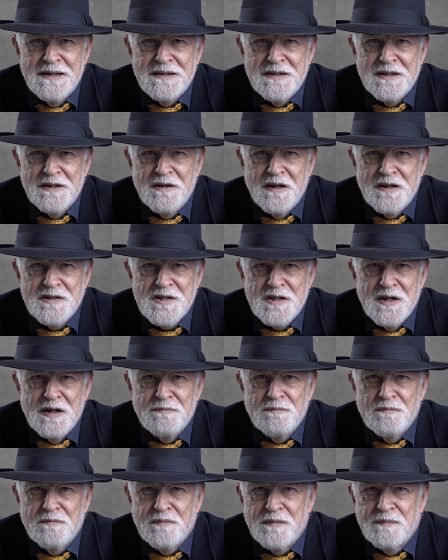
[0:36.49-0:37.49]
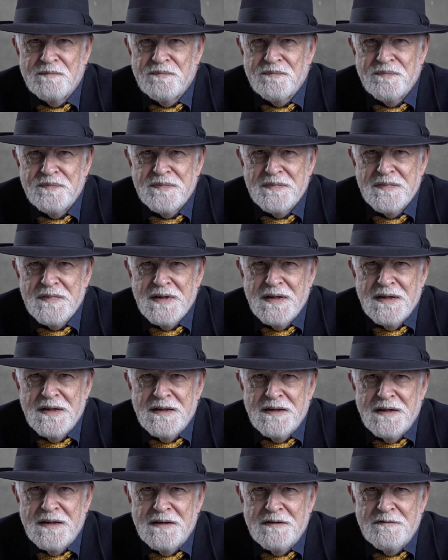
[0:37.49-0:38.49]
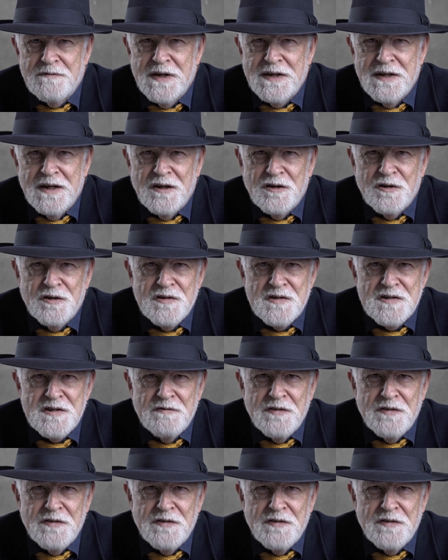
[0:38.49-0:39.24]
There are some videos